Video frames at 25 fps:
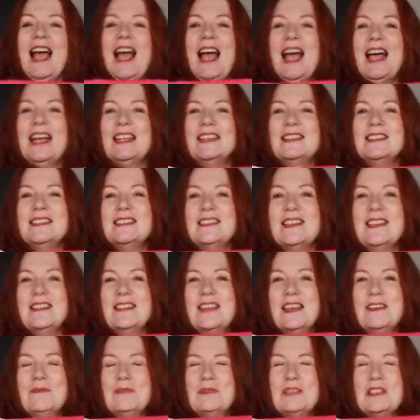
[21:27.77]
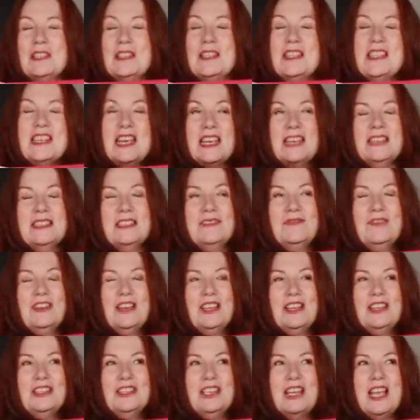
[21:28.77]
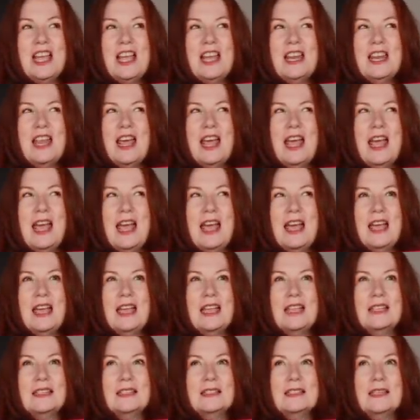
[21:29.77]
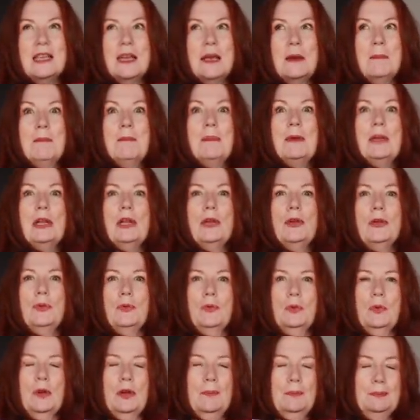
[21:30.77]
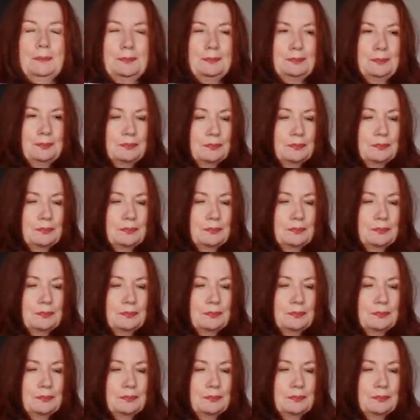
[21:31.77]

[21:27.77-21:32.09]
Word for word: and there was this version and a blue one.